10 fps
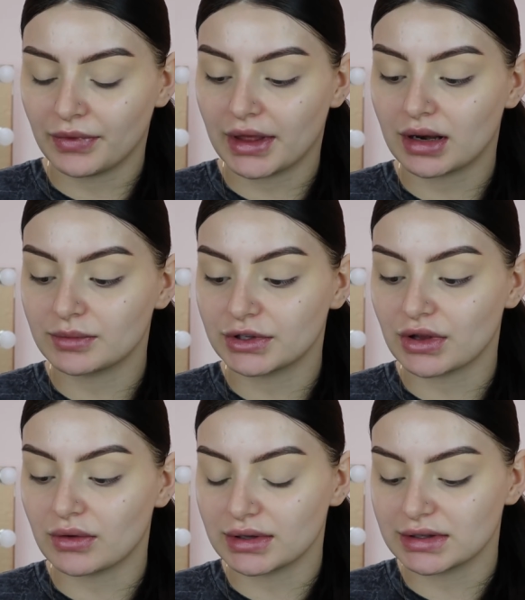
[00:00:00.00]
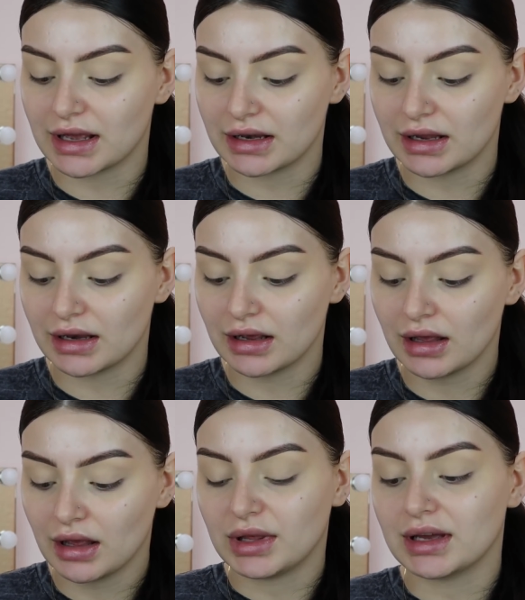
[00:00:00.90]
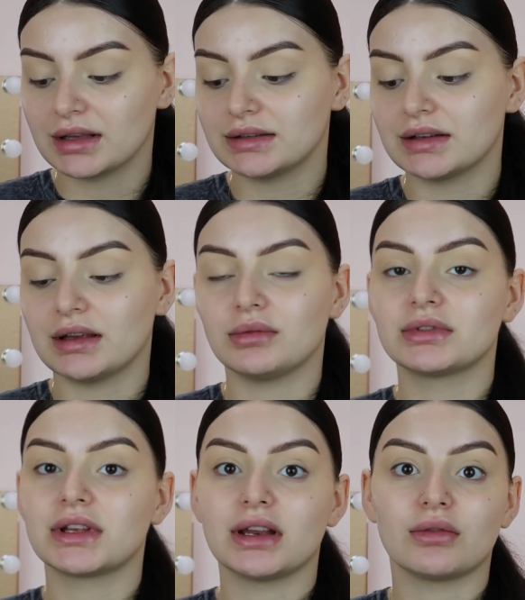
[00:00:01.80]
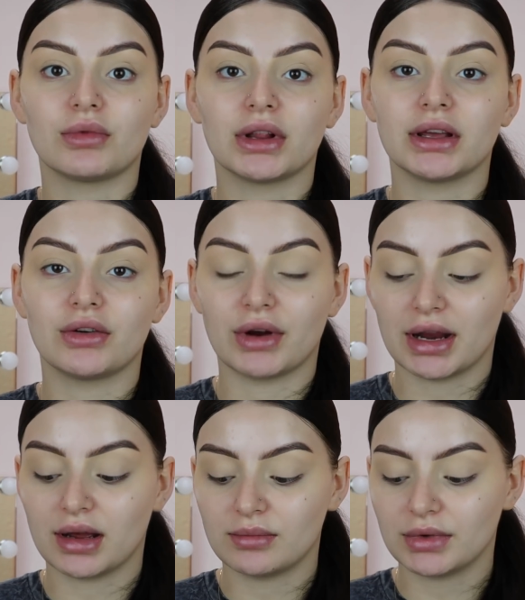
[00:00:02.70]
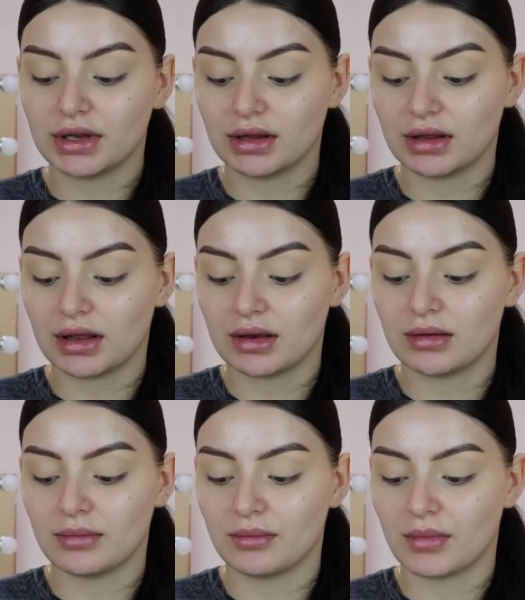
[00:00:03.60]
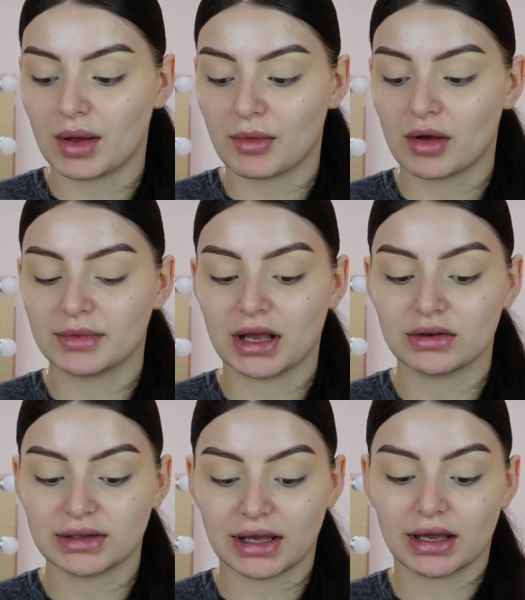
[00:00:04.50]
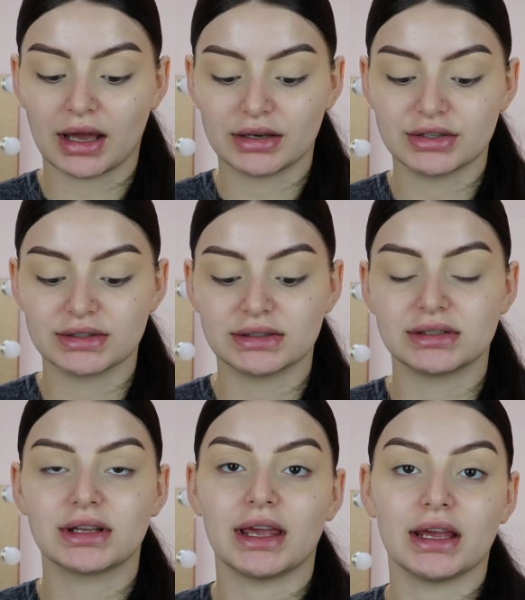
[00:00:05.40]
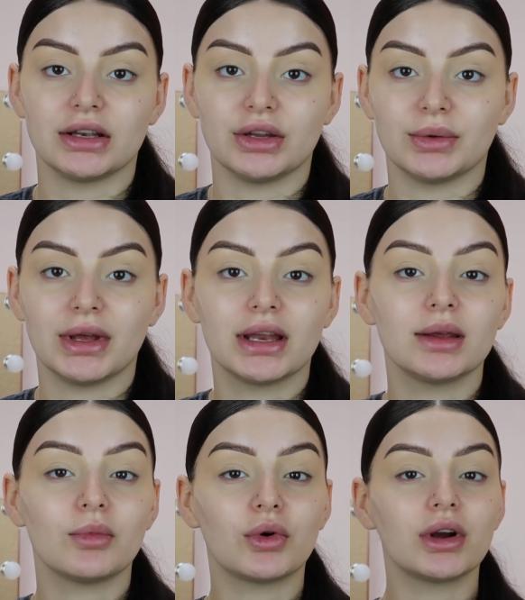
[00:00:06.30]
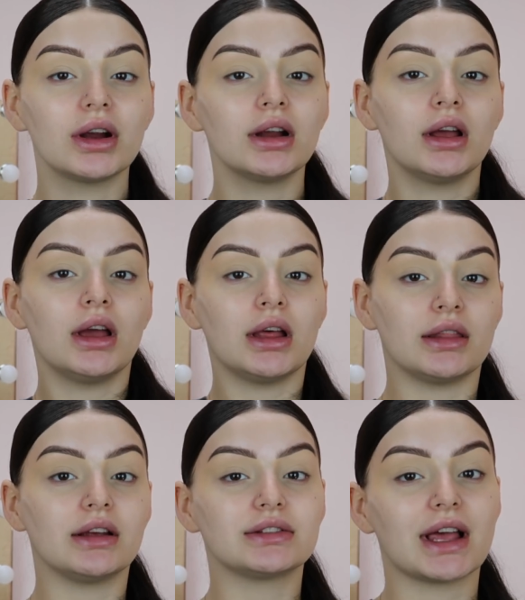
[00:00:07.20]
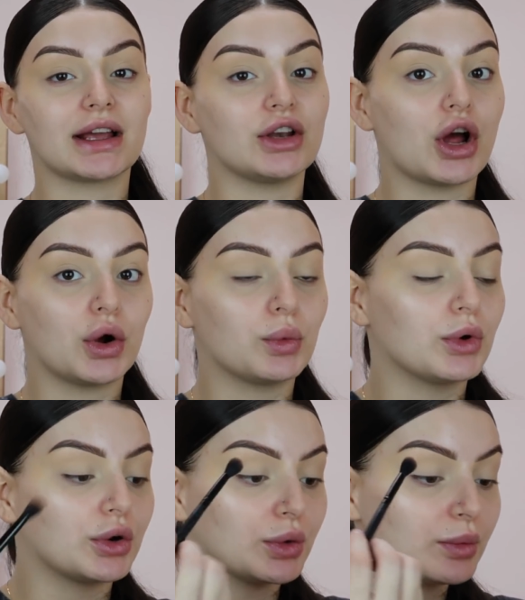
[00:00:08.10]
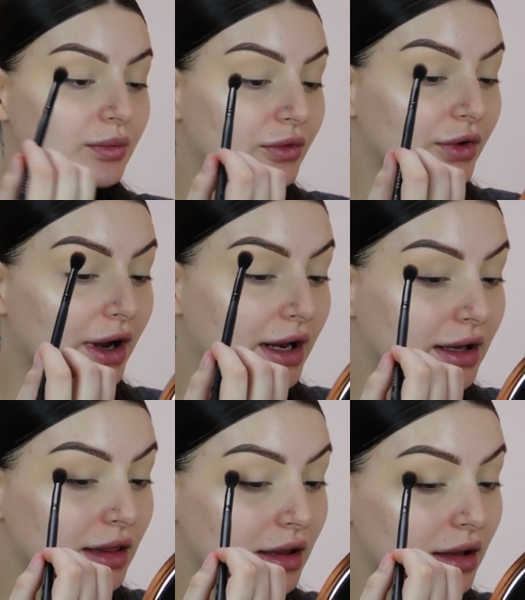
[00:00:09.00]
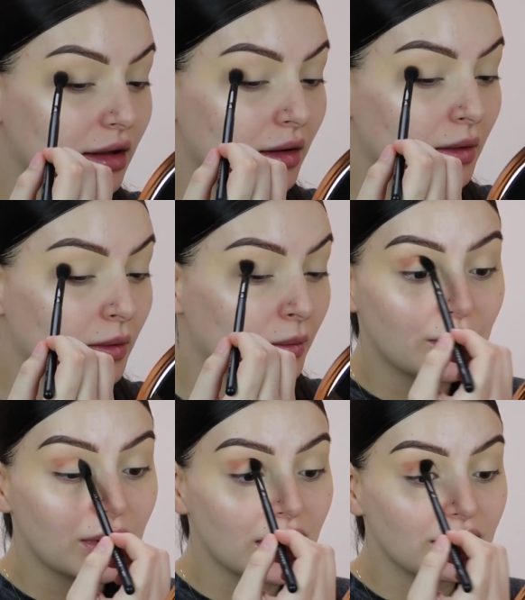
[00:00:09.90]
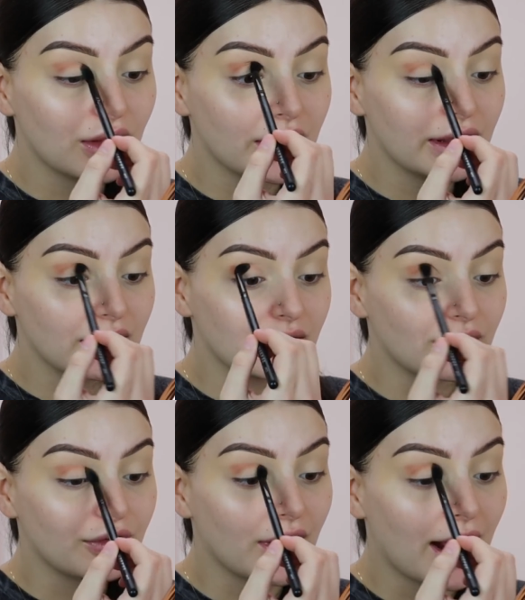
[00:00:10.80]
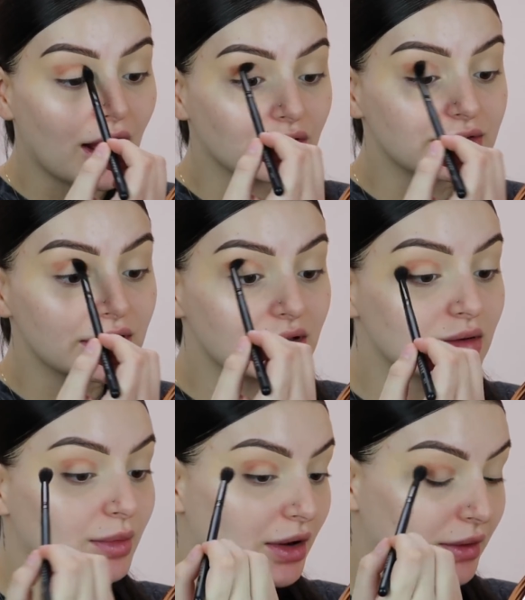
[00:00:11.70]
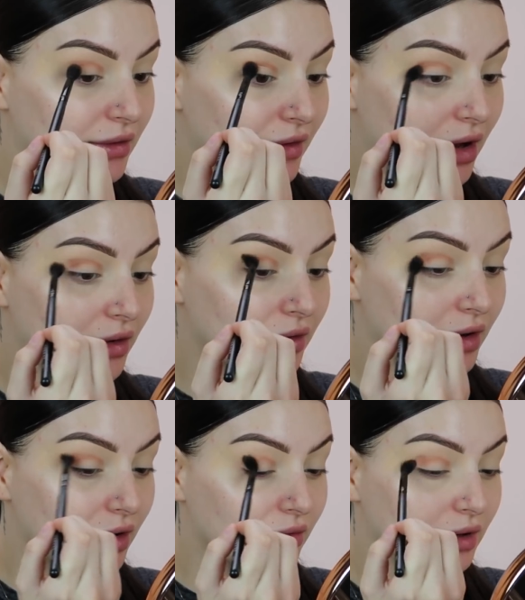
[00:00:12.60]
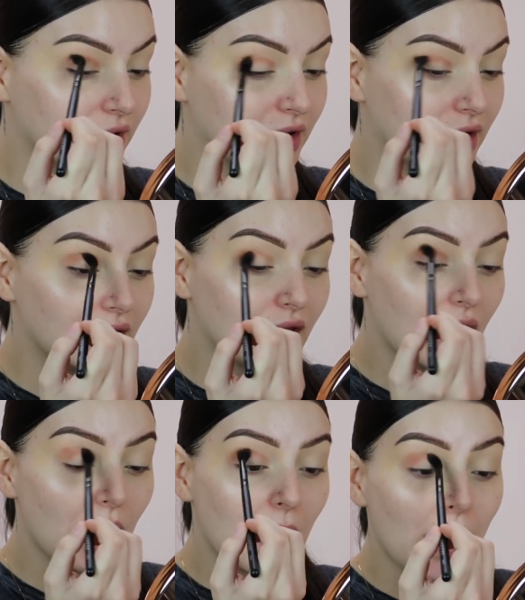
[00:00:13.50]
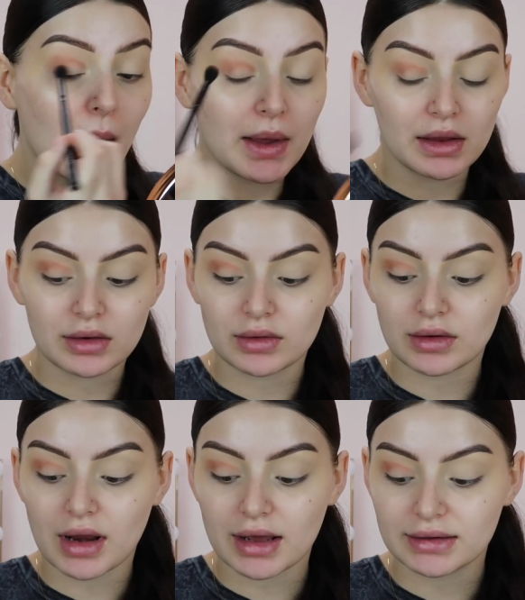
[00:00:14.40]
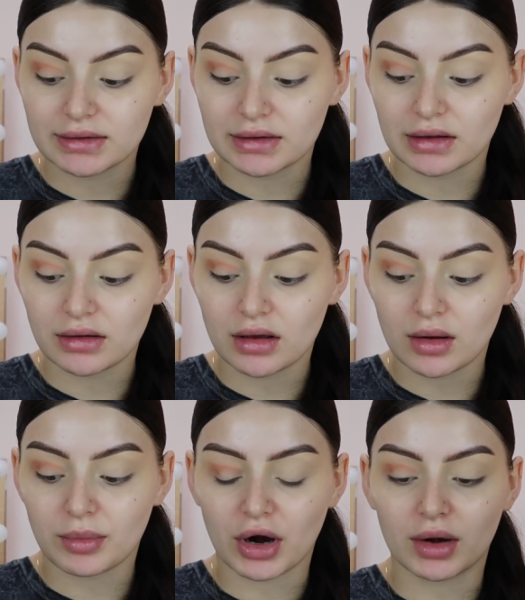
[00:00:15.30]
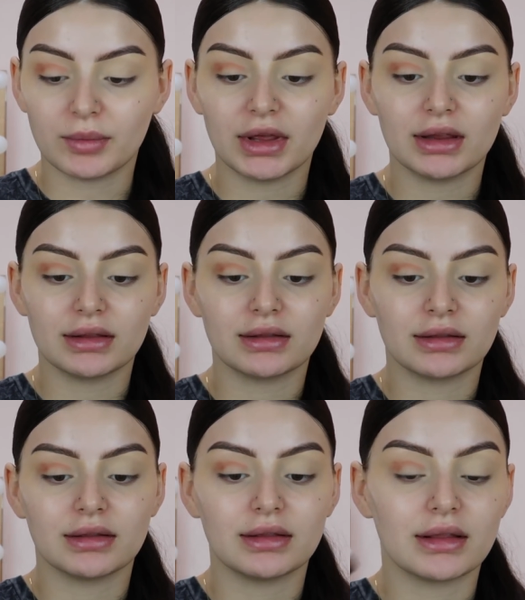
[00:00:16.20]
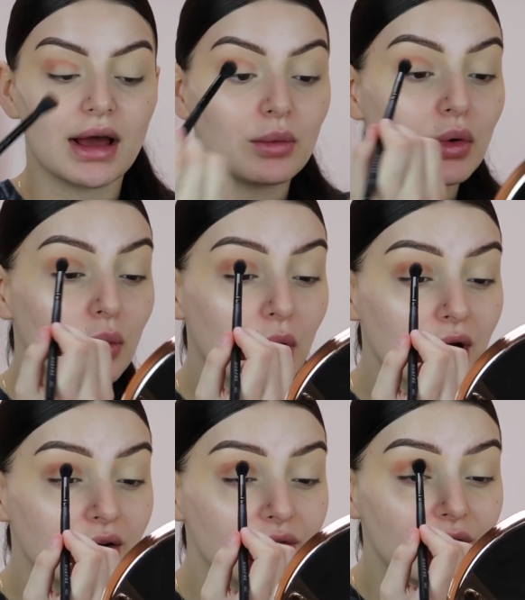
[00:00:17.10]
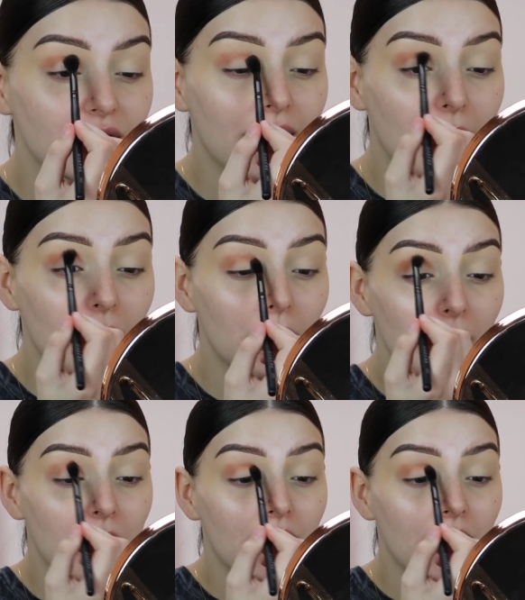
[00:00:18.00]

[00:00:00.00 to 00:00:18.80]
And I'm so excited because it was getting really crammed in my mom's house. Like, I just can't do it anymore. There's like no room for anything. We were looking for houses, but we found a really nice apartment that will work for now.